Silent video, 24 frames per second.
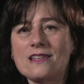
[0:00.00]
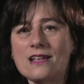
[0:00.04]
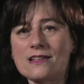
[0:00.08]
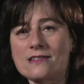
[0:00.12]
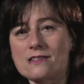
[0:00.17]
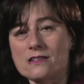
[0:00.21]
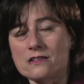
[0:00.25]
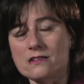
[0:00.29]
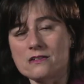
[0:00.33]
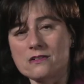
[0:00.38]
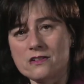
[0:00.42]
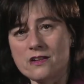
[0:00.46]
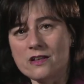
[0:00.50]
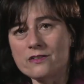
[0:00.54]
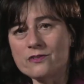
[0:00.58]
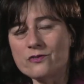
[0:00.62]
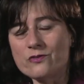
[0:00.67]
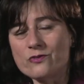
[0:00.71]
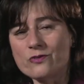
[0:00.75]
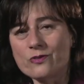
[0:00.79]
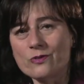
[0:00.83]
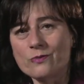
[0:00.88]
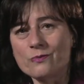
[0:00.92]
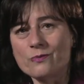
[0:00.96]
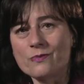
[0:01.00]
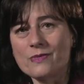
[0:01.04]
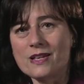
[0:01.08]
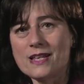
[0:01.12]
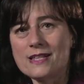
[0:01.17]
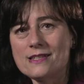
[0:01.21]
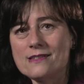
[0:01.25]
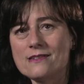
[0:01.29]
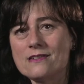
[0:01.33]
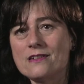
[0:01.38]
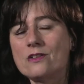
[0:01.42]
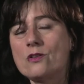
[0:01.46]
that's a conundrum,
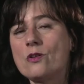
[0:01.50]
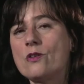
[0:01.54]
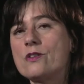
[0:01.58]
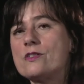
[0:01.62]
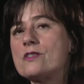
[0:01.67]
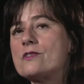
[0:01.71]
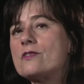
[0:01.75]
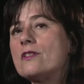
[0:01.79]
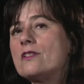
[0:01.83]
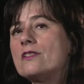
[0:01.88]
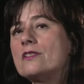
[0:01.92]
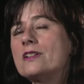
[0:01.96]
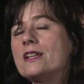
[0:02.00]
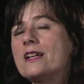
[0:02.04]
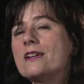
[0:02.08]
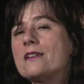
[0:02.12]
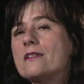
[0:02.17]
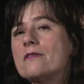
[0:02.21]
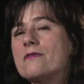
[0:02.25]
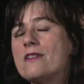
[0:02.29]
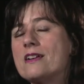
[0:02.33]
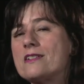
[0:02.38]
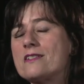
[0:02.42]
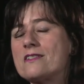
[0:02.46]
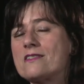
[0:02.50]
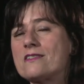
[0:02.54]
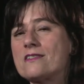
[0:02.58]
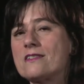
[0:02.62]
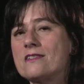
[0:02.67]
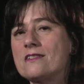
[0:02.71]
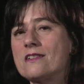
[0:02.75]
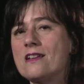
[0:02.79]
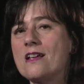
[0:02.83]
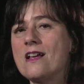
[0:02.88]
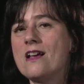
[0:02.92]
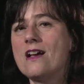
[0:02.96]
isn't it? Or it's certainly a
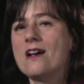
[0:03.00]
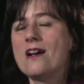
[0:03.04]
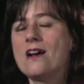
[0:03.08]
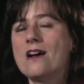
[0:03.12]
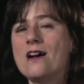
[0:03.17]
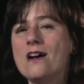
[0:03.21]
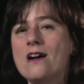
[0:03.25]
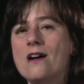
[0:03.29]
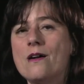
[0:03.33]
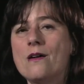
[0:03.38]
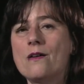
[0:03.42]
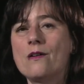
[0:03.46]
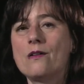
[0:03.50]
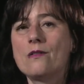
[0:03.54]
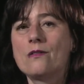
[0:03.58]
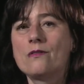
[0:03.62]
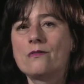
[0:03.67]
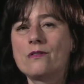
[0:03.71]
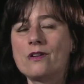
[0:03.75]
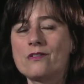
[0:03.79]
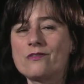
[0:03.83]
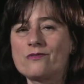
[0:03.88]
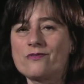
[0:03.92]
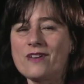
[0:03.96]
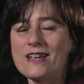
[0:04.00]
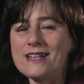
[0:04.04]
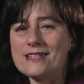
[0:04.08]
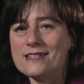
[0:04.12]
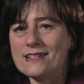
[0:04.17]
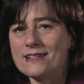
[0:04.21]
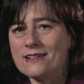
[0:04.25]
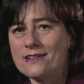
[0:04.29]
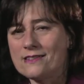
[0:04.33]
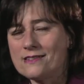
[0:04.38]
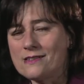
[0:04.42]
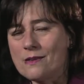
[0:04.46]
question worth
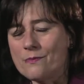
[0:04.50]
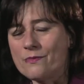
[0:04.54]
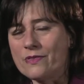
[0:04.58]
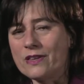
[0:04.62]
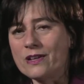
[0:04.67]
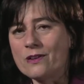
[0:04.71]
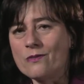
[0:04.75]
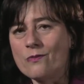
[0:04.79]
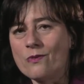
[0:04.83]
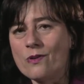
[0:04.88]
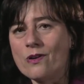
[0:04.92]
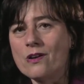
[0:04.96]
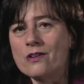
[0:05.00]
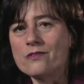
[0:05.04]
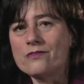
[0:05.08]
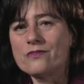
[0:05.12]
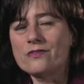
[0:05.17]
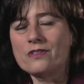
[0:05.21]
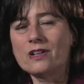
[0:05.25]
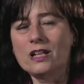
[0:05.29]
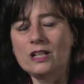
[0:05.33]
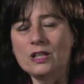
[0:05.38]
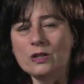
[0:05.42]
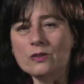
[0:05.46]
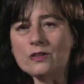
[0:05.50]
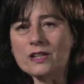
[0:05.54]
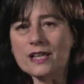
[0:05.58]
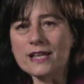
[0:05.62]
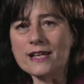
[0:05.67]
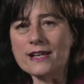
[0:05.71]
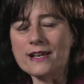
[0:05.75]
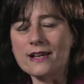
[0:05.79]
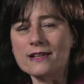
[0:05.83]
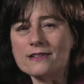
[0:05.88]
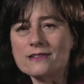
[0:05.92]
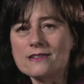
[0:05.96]
raising and something worth
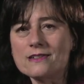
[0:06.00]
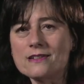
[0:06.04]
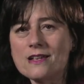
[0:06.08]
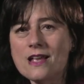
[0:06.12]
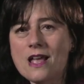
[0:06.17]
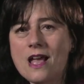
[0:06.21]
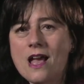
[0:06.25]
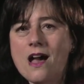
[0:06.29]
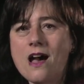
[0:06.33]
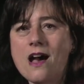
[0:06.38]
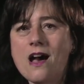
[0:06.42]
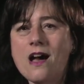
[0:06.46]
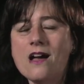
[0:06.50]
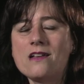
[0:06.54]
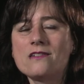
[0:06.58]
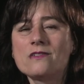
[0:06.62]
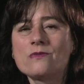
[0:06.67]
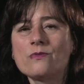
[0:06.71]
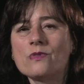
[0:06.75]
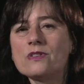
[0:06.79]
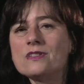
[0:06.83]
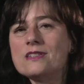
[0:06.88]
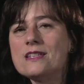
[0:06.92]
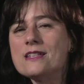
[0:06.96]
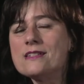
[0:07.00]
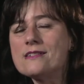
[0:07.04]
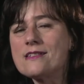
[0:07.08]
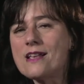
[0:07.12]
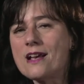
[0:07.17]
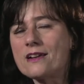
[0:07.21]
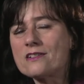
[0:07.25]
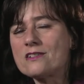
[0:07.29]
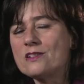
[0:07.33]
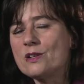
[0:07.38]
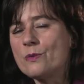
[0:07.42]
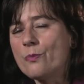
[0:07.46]
looking at. And what this
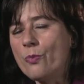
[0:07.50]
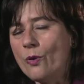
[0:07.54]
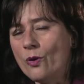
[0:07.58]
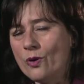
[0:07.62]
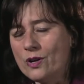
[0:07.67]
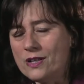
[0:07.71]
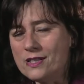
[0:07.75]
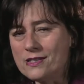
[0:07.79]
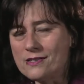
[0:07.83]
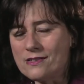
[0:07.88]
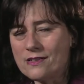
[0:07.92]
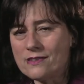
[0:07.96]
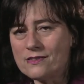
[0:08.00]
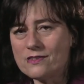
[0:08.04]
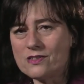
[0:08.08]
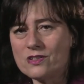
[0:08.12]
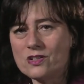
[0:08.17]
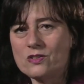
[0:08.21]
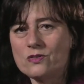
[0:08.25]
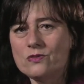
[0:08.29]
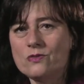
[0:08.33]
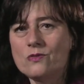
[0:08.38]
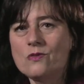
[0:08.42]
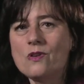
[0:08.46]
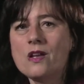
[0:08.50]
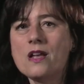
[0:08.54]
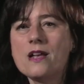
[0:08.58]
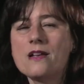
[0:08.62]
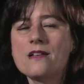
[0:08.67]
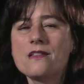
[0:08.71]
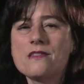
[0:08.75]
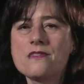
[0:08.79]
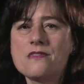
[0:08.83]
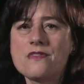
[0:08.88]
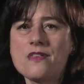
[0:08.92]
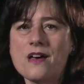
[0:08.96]
actually points us to,
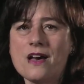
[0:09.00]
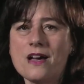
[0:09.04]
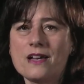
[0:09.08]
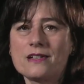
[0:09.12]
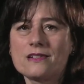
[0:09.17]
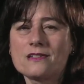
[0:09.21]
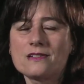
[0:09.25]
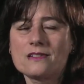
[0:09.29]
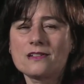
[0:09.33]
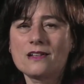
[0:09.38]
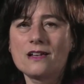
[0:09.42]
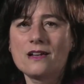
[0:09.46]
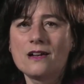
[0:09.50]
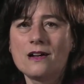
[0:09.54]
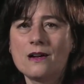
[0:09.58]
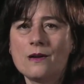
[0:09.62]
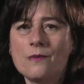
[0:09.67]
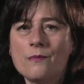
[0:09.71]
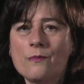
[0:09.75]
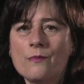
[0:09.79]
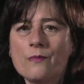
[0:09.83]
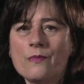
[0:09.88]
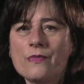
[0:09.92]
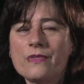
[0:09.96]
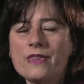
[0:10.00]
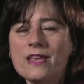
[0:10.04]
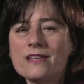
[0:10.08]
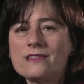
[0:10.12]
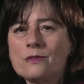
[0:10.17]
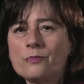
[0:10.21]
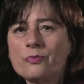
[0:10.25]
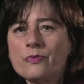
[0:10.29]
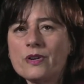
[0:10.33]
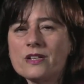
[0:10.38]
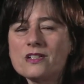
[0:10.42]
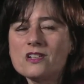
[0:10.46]
that
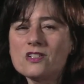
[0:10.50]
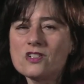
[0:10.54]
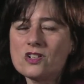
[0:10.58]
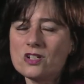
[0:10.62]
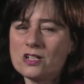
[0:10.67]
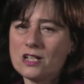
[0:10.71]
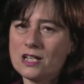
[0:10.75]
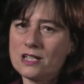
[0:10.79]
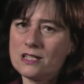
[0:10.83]
the British in